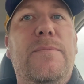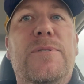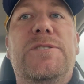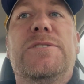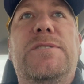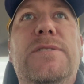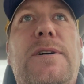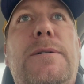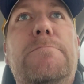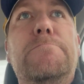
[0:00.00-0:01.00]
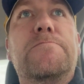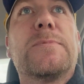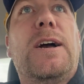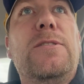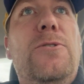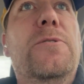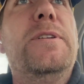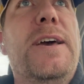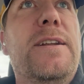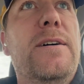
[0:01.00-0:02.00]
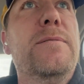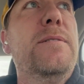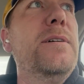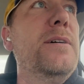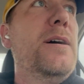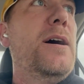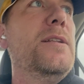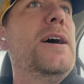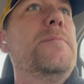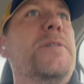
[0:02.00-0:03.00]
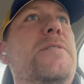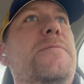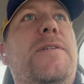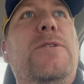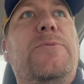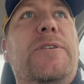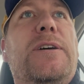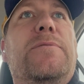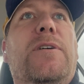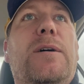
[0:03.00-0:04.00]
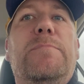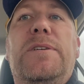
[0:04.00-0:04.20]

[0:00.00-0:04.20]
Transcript: which I learned had a lot bigger following than I thought,